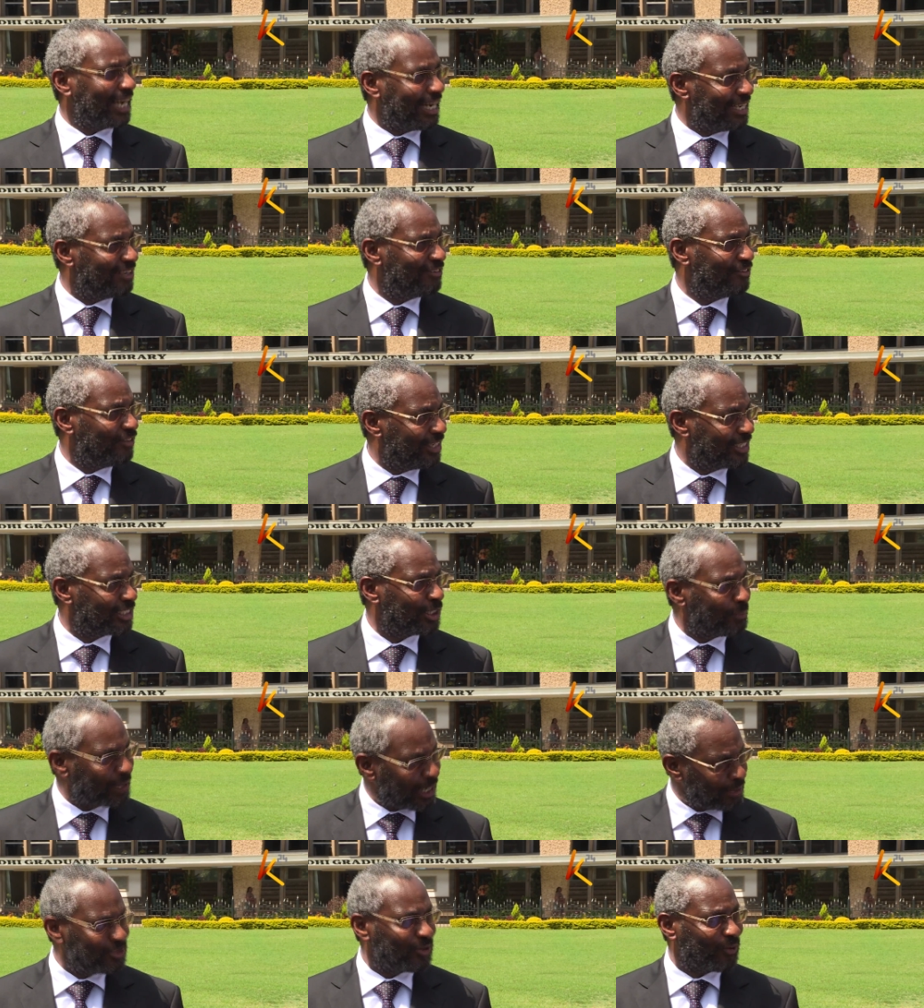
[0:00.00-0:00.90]
kind of thing.
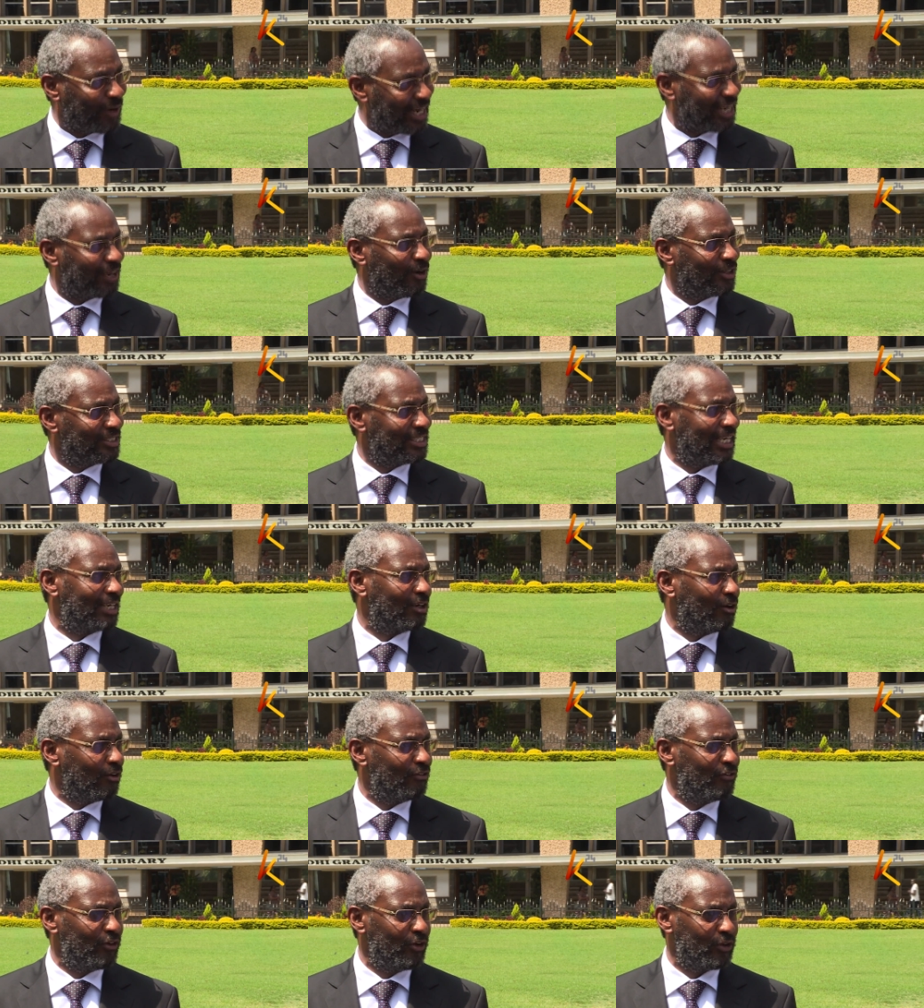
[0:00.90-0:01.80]
Sometimes you can cause that
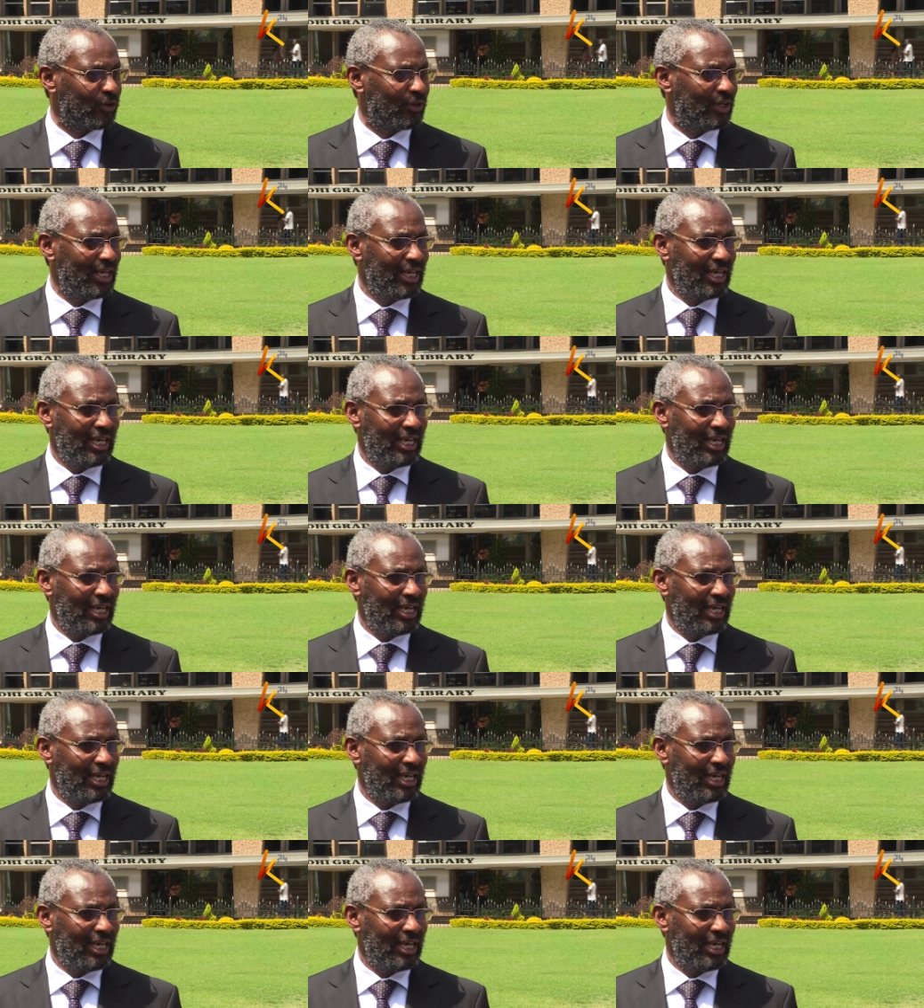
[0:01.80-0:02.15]
confusion.